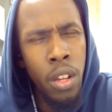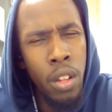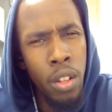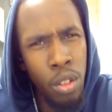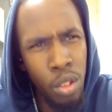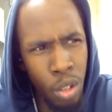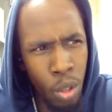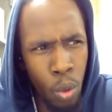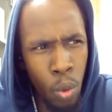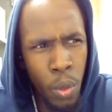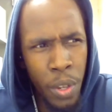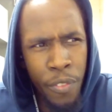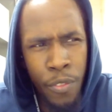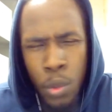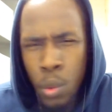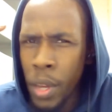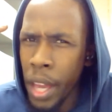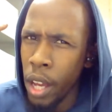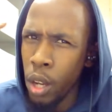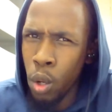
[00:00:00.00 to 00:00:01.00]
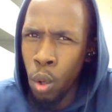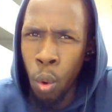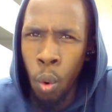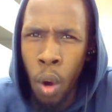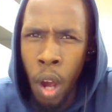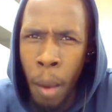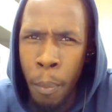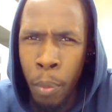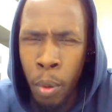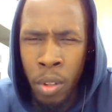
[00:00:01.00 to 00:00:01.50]
So if you get
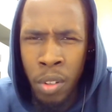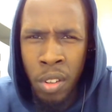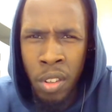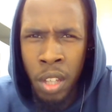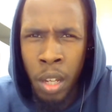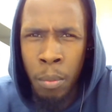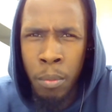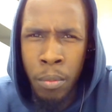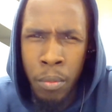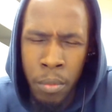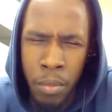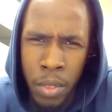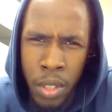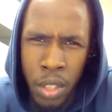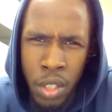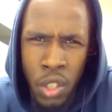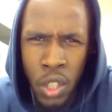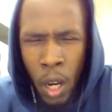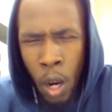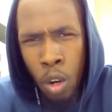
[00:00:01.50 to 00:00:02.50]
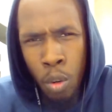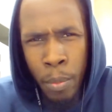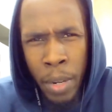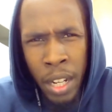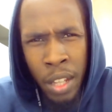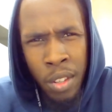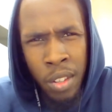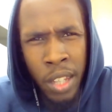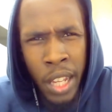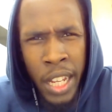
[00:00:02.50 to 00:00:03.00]
caught up on some child
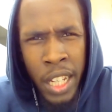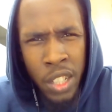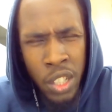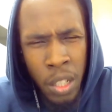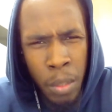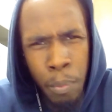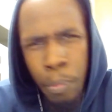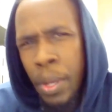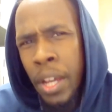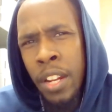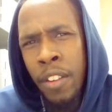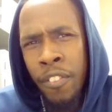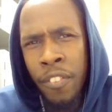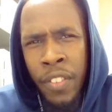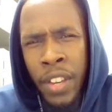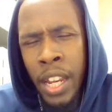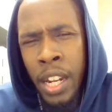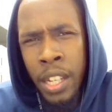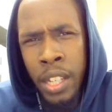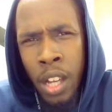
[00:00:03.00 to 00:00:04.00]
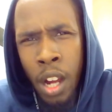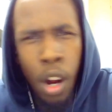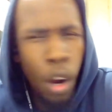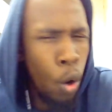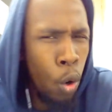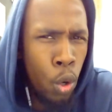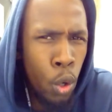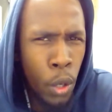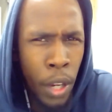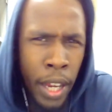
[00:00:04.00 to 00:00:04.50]
molestation, pedophilia,
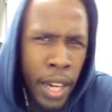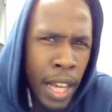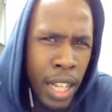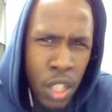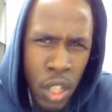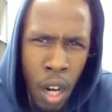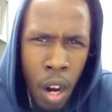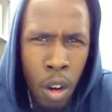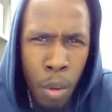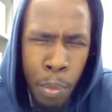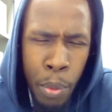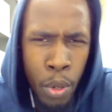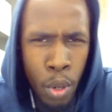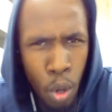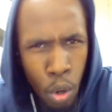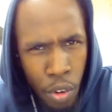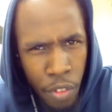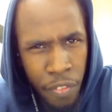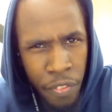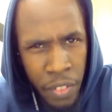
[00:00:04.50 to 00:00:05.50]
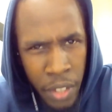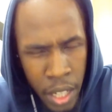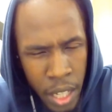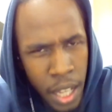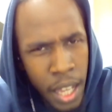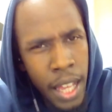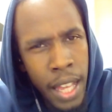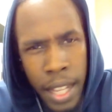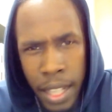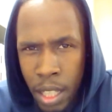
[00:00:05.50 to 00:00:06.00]
or looking at child pornography,
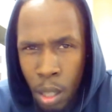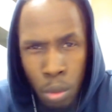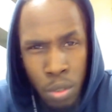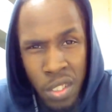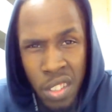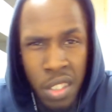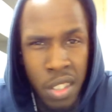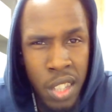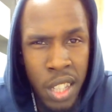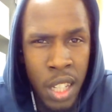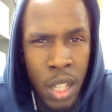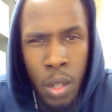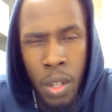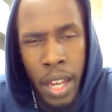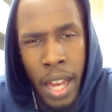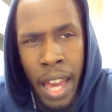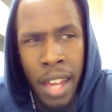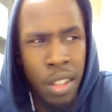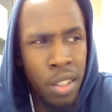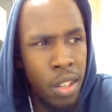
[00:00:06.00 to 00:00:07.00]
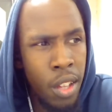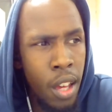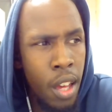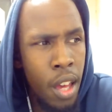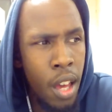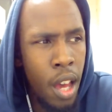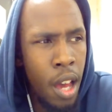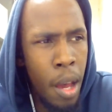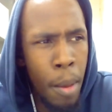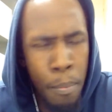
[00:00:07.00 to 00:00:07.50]
they'll just see you as
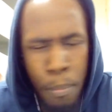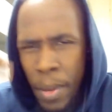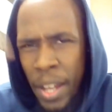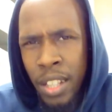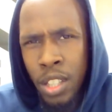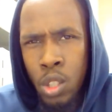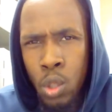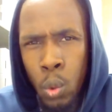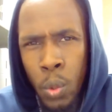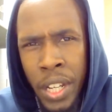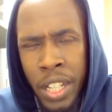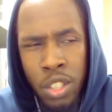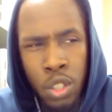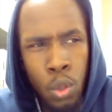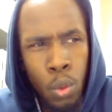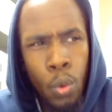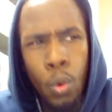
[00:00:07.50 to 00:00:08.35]
a mental issue.